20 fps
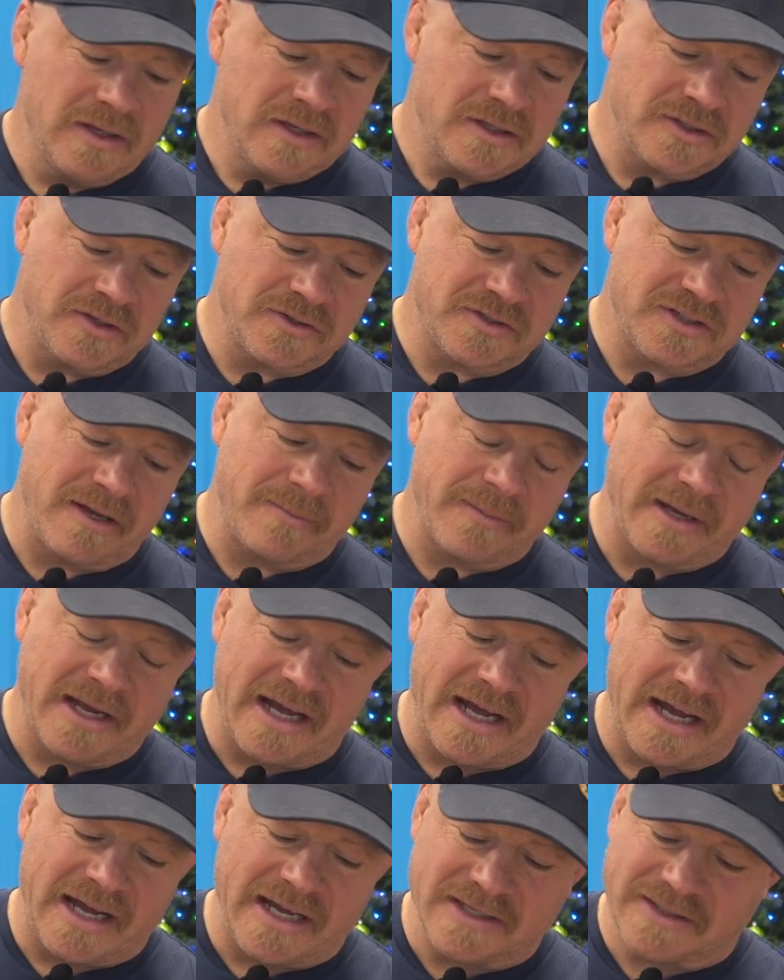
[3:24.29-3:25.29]
So some
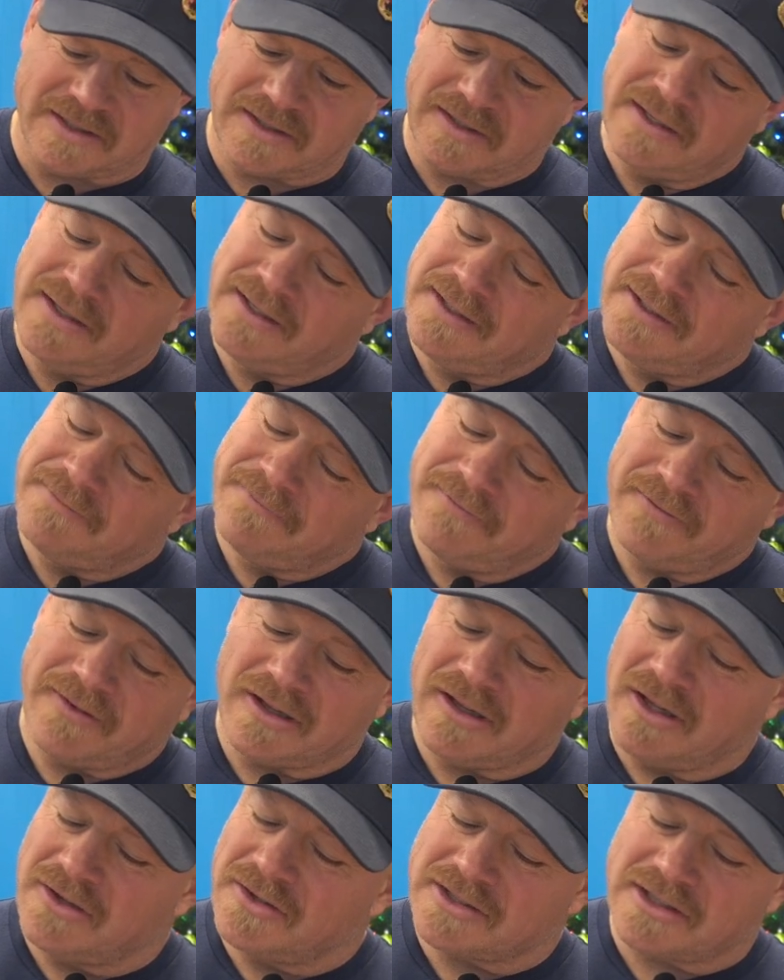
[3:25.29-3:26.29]
guys, if you
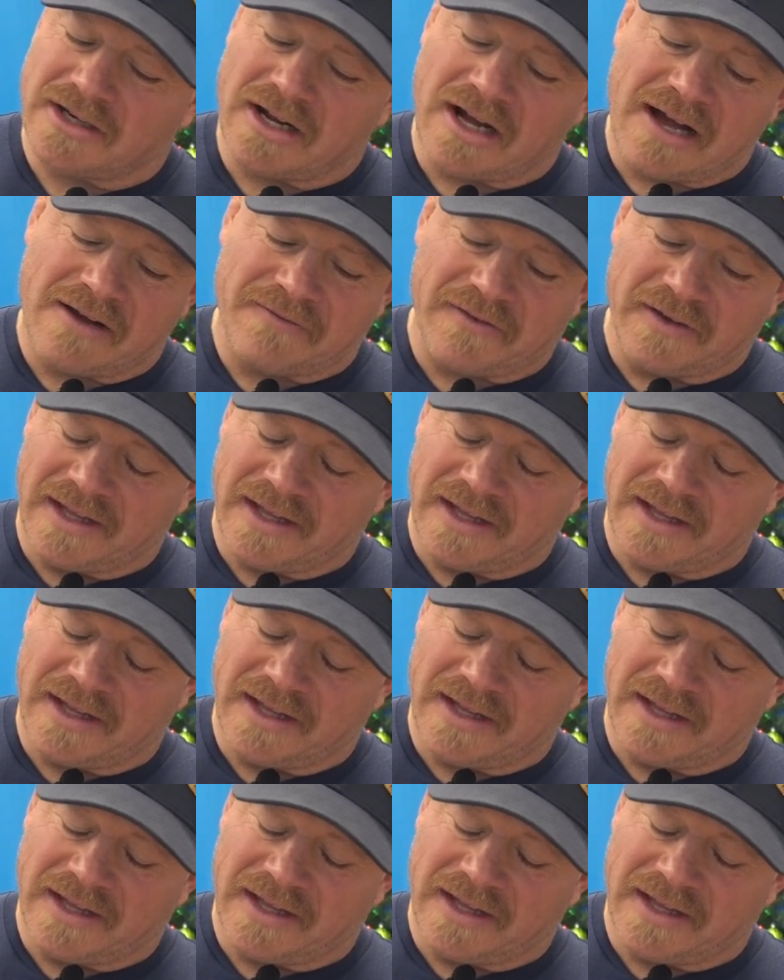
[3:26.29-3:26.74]
close it off,